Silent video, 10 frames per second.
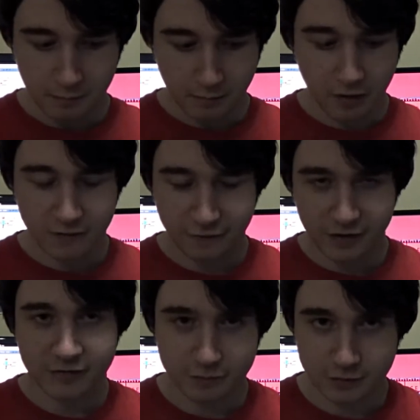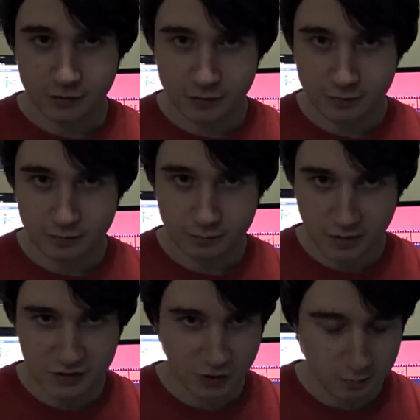My favourite
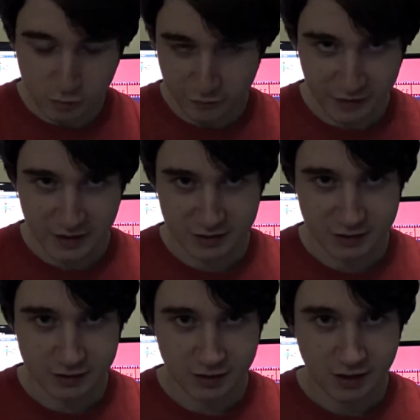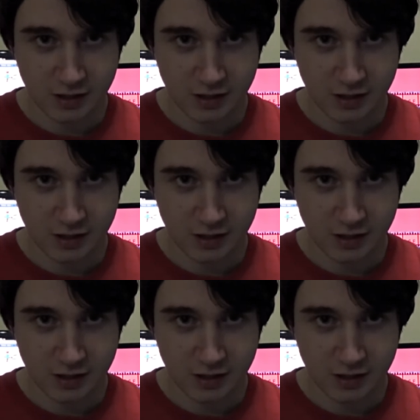example for this,